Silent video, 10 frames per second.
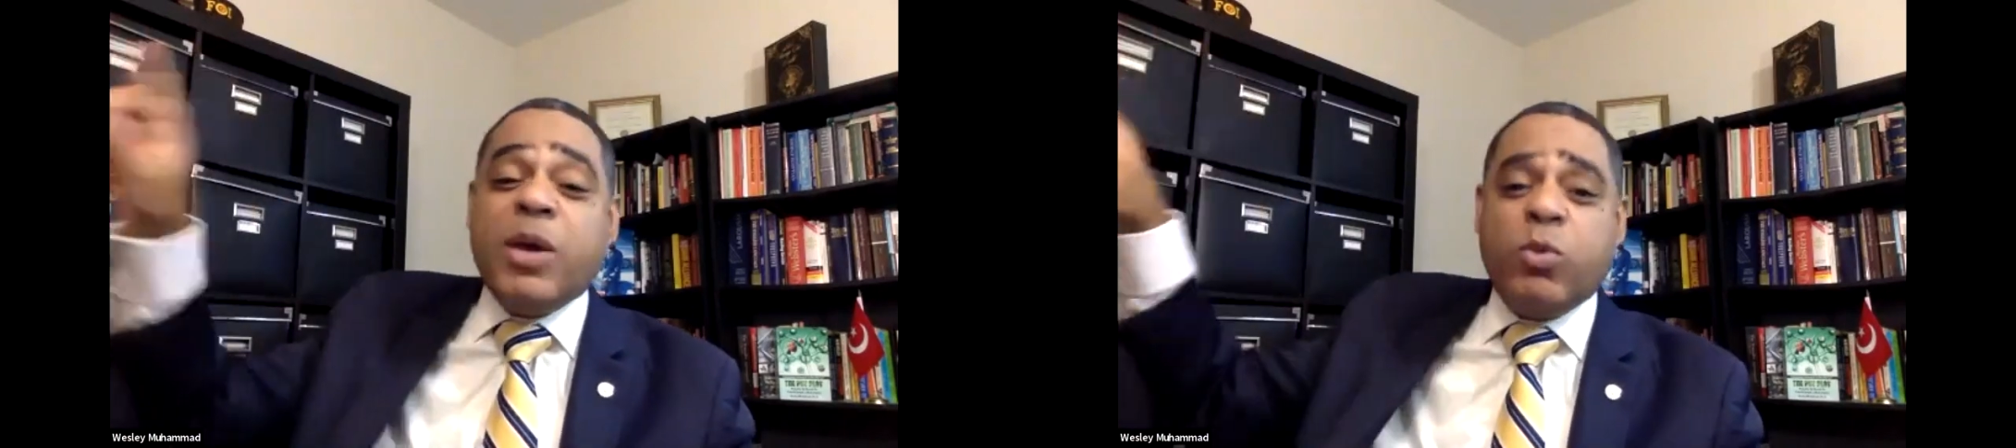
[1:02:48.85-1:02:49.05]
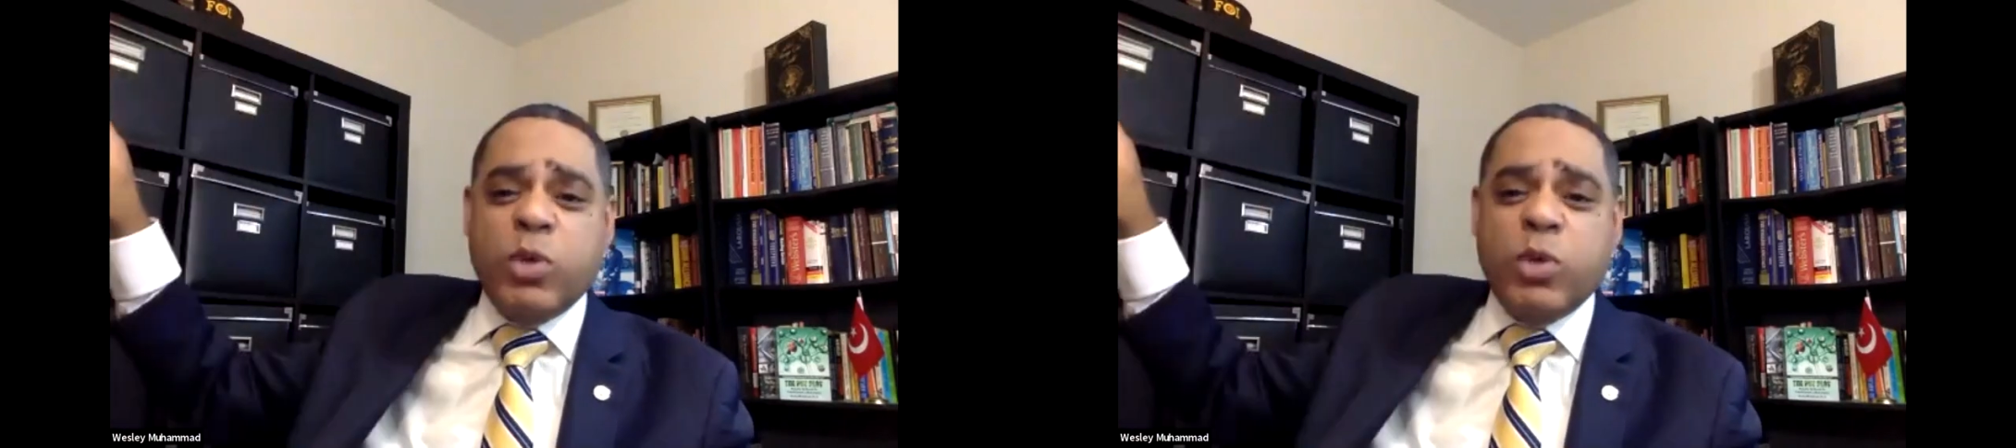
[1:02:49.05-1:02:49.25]

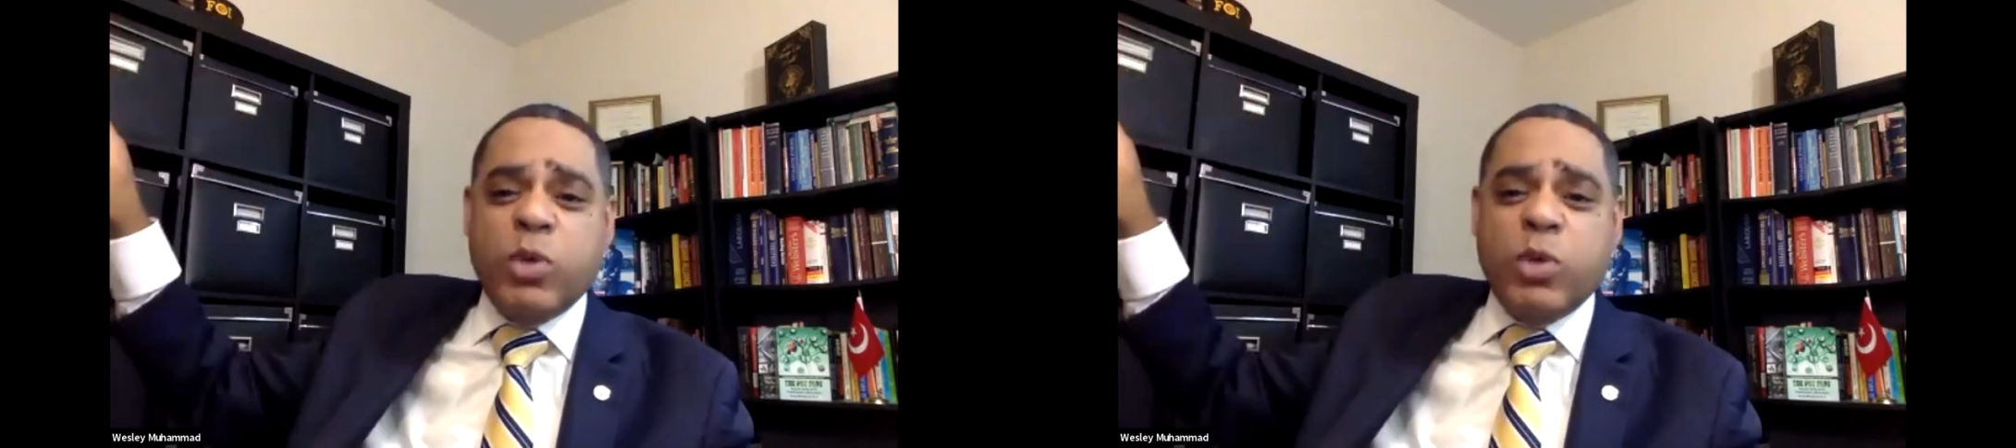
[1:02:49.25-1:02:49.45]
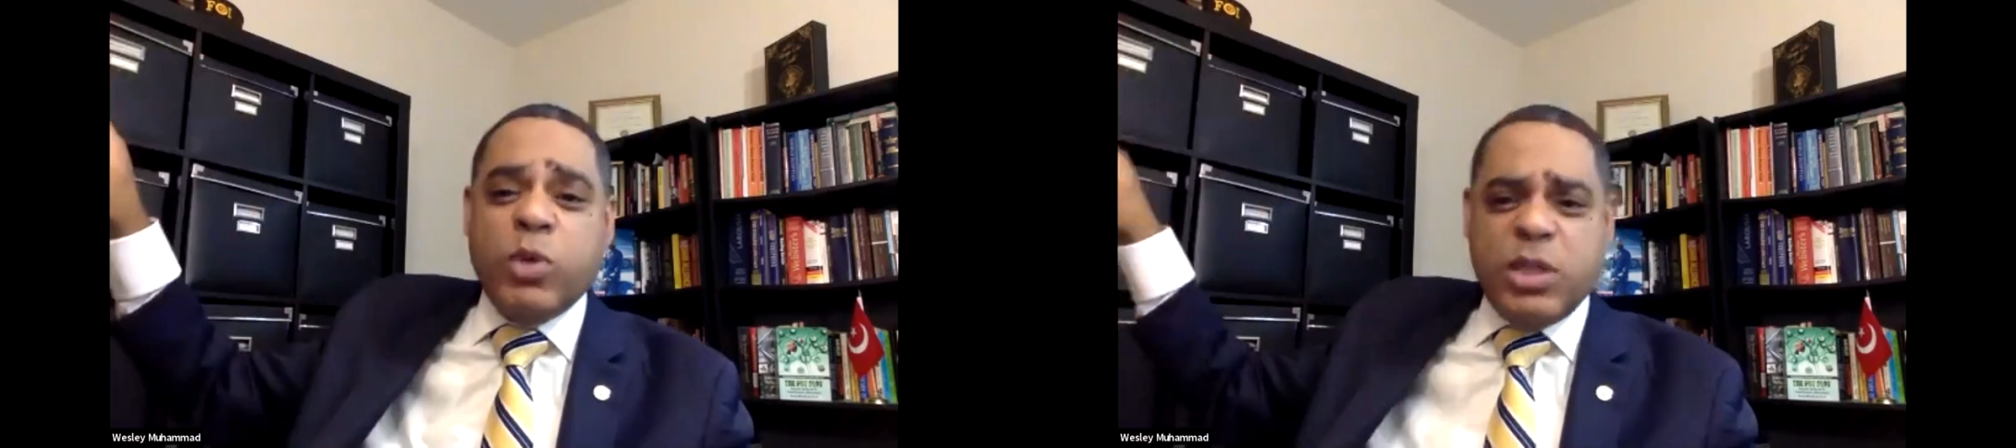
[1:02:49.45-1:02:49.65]

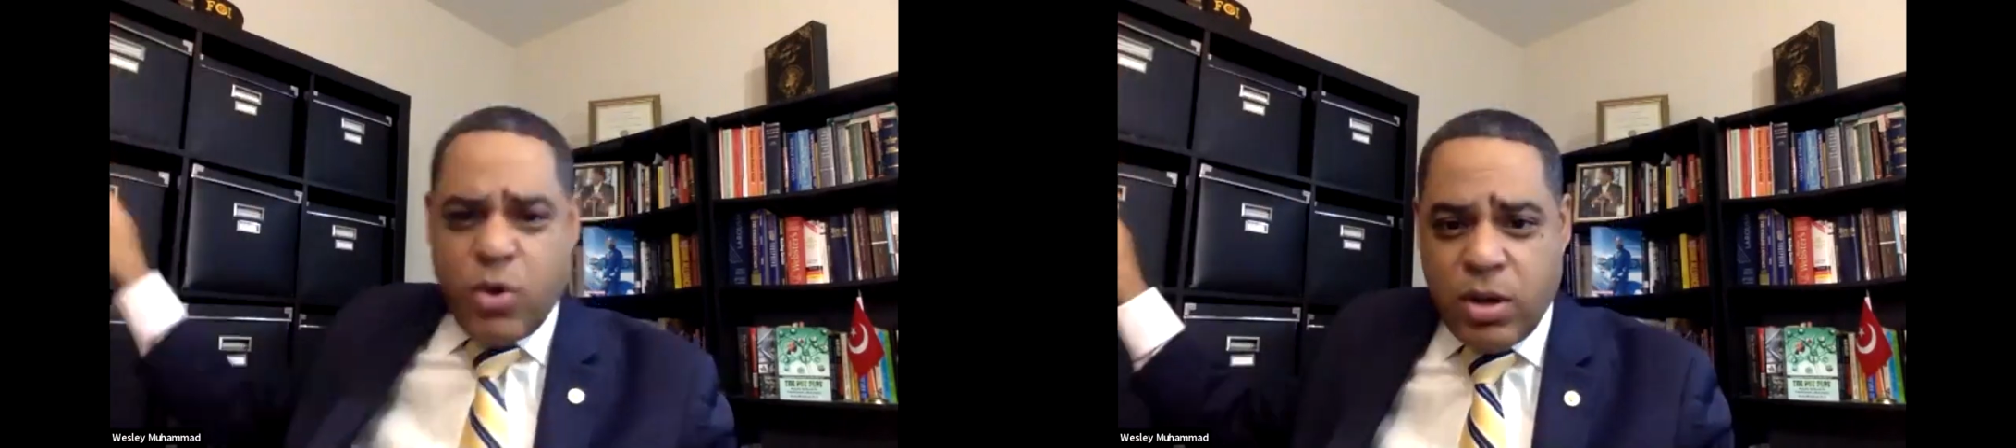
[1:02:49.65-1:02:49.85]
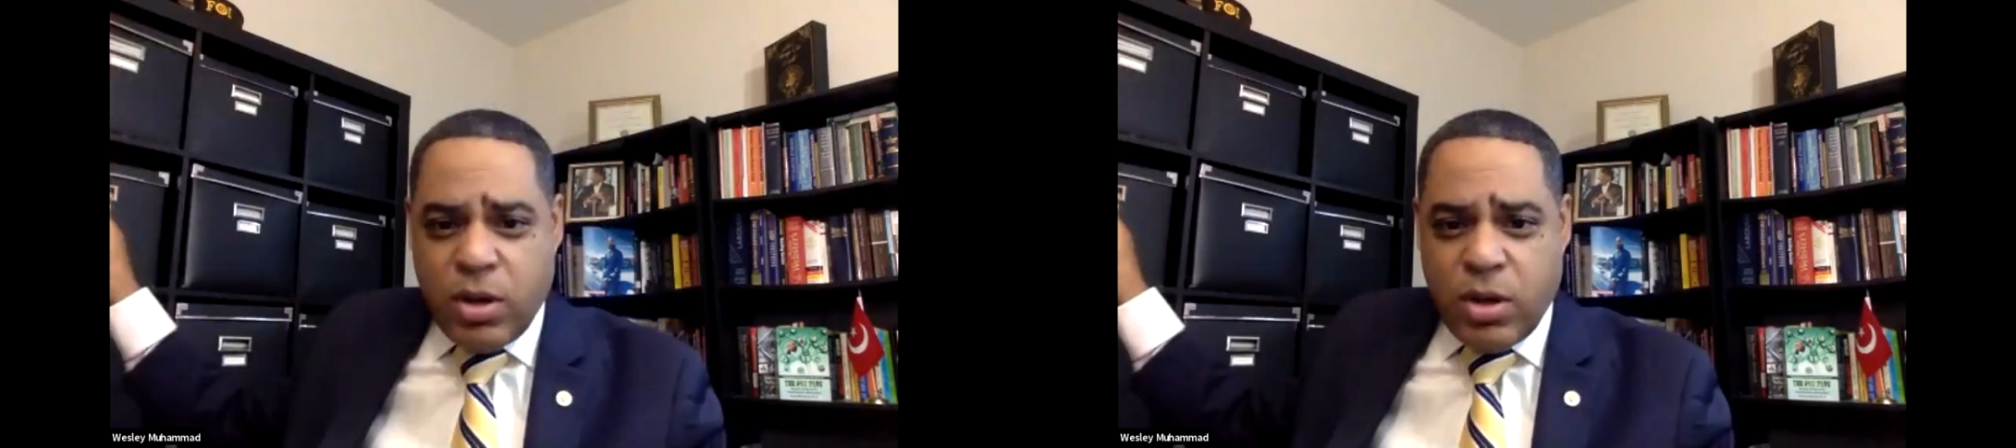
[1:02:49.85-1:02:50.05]
Muhammad was
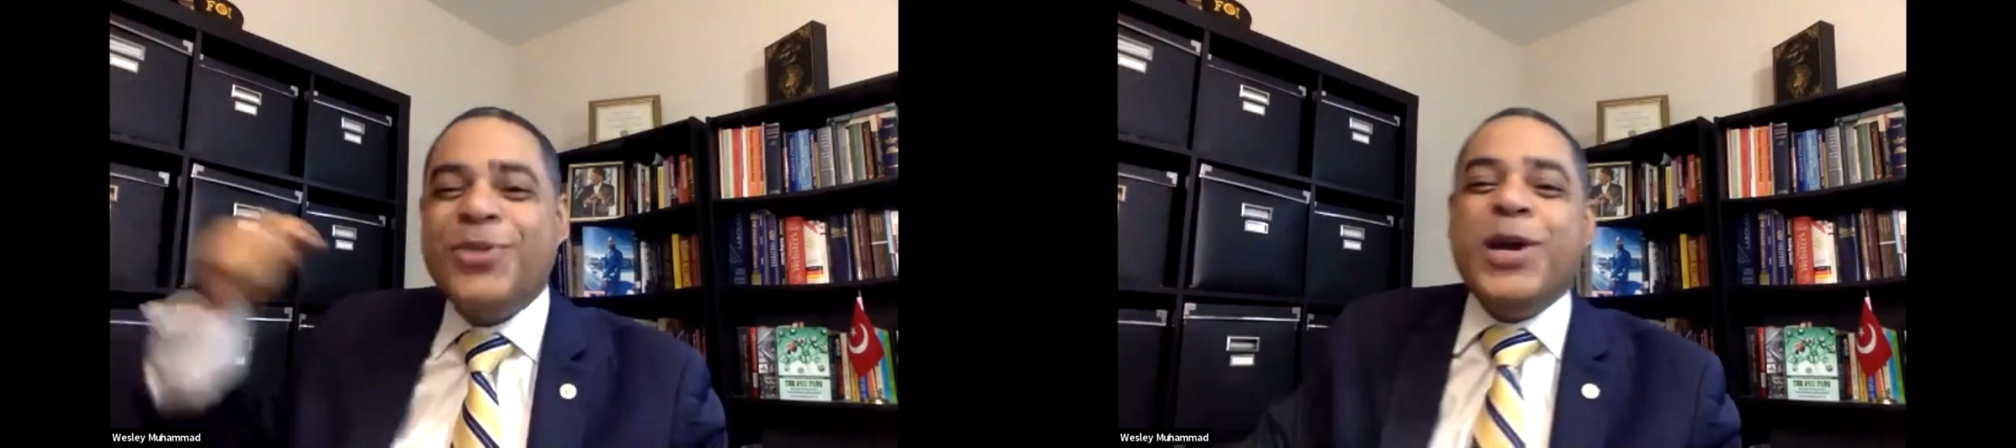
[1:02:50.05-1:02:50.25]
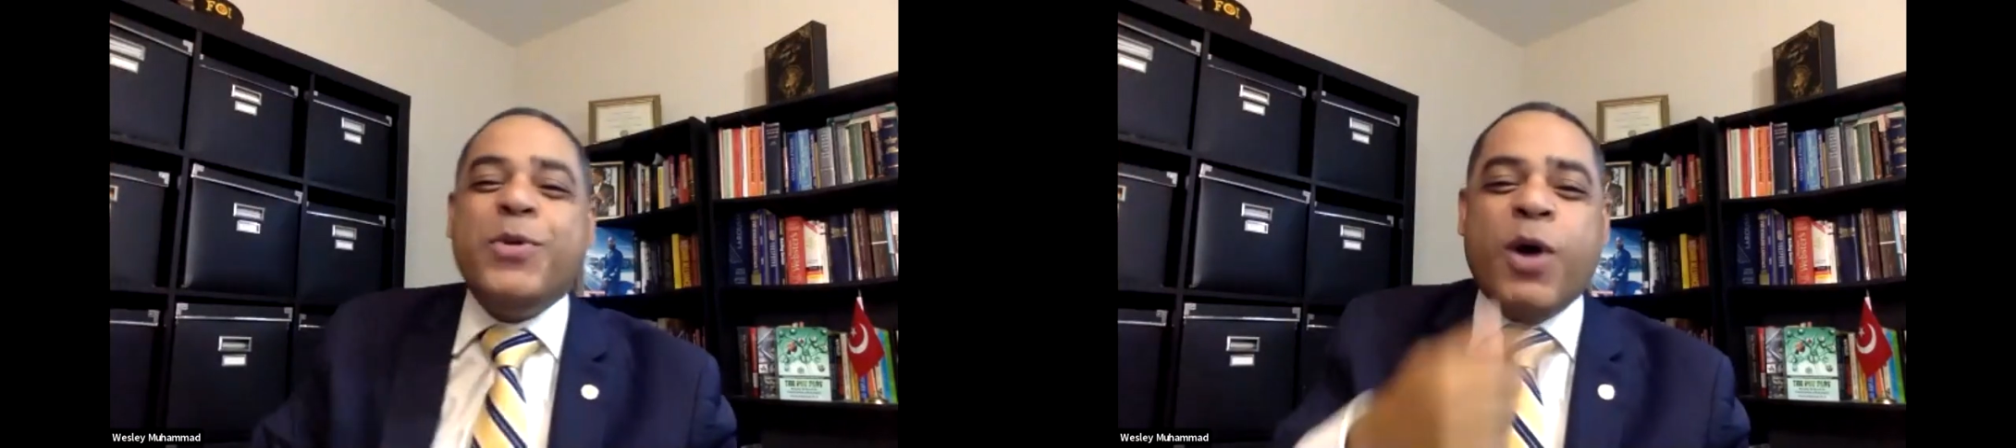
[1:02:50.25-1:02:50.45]
born.